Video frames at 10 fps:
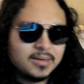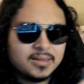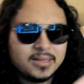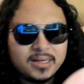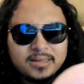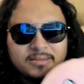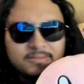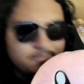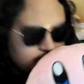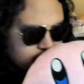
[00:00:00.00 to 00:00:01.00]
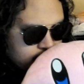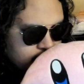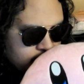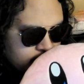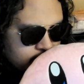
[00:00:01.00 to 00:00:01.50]
Like,
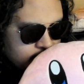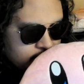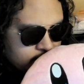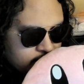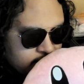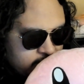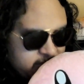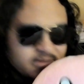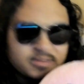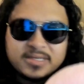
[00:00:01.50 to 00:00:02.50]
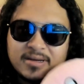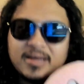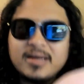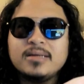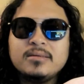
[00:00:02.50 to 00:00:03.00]
you're
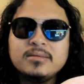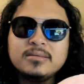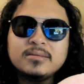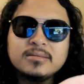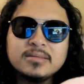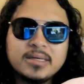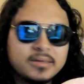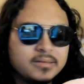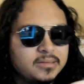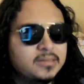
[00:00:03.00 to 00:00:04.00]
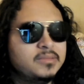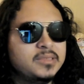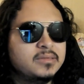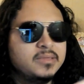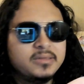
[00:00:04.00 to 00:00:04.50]
taught, like, let
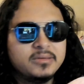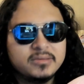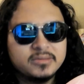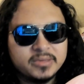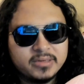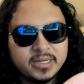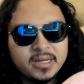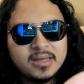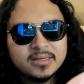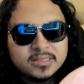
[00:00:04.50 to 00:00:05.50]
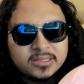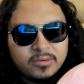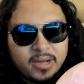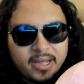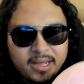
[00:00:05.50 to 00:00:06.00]
me do this way. Okay,
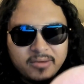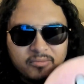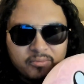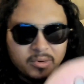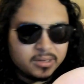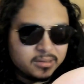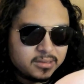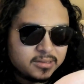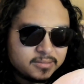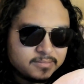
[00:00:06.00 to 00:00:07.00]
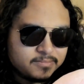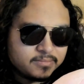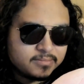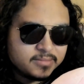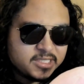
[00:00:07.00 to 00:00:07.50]
so at work,
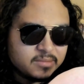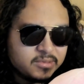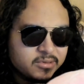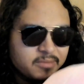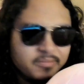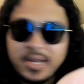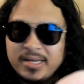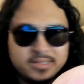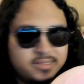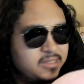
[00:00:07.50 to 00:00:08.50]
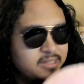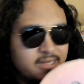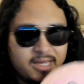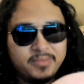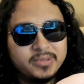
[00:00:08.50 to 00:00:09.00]
some sort of mating season
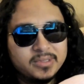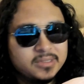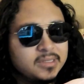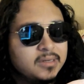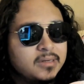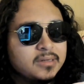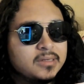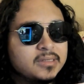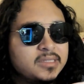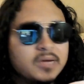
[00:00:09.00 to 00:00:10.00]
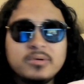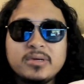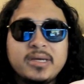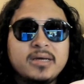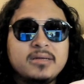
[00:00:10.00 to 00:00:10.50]
happened because there were
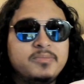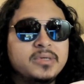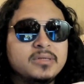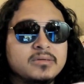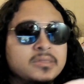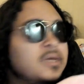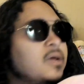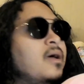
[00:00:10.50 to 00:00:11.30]
caterpillars